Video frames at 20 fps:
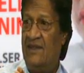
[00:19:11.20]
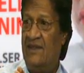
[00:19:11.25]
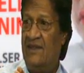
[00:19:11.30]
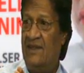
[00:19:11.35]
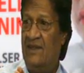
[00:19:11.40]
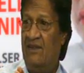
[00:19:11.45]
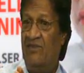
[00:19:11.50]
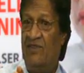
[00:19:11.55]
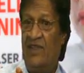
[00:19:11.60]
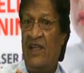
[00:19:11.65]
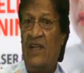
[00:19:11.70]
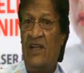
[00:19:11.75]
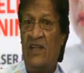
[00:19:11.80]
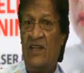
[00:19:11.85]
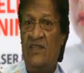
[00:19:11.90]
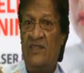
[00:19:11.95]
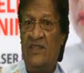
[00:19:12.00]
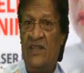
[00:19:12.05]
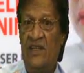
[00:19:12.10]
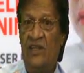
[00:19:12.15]
if they
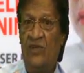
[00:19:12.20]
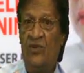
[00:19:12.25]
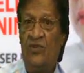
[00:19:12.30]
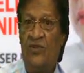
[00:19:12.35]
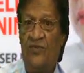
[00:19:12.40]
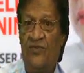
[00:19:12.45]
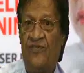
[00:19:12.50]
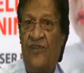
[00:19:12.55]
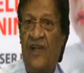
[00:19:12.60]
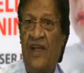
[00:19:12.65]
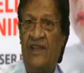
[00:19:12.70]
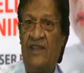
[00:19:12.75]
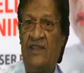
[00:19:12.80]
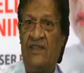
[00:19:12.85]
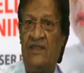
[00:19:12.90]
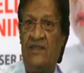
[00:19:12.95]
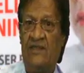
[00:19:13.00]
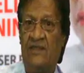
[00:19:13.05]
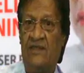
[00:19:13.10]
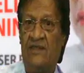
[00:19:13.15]
continue to fight
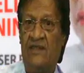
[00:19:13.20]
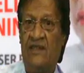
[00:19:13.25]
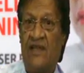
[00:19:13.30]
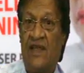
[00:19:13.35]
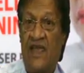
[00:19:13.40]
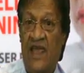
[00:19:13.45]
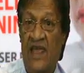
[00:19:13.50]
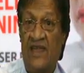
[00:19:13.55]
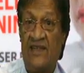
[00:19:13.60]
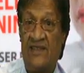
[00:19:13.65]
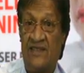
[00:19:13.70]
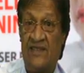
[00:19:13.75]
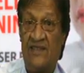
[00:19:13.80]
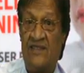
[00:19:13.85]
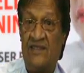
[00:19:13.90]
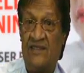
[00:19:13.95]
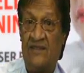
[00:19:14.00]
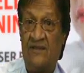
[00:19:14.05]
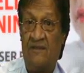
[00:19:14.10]
the case,